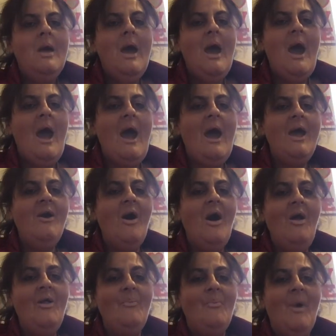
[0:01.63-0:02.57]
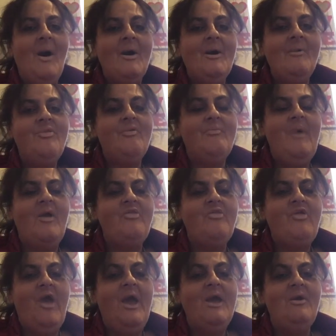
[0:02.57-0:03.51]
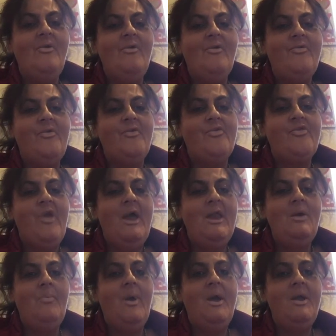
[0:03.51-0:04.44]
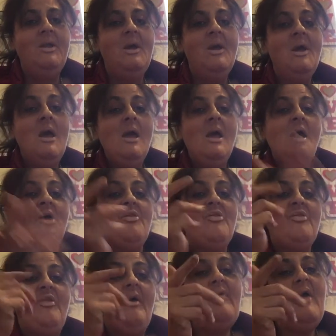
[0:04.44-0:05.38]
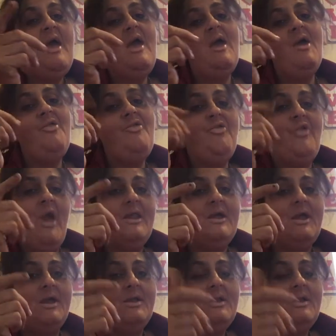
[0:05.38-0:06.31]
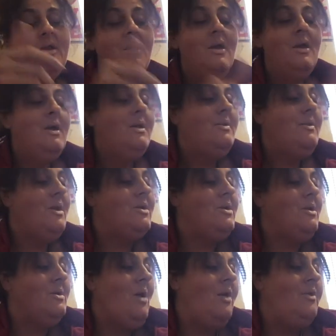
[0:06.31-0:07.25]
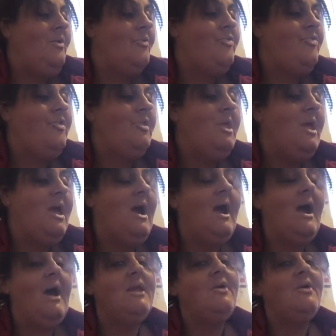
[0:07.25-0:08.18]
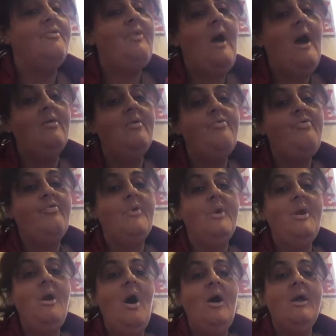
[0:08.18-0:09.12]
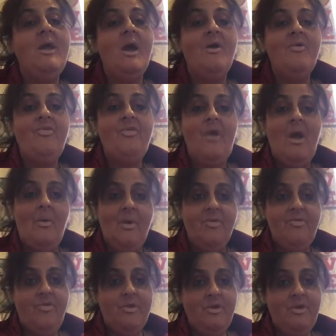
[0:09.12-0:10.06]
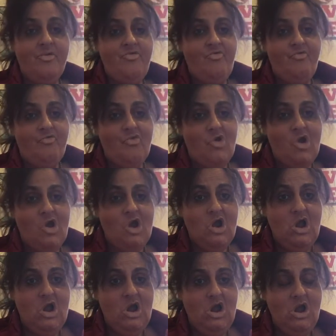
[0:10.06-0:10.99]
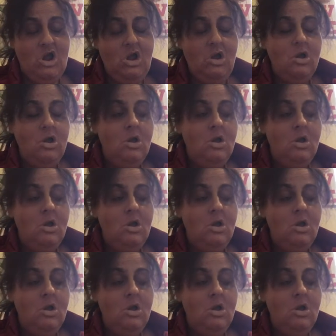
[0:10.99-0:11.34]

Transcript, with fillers: Hi all and welcome to my channel. This is Shannon with Today is Shannon. Now you all know today I got a Dollar Tree haul. Yes, I went to the tree.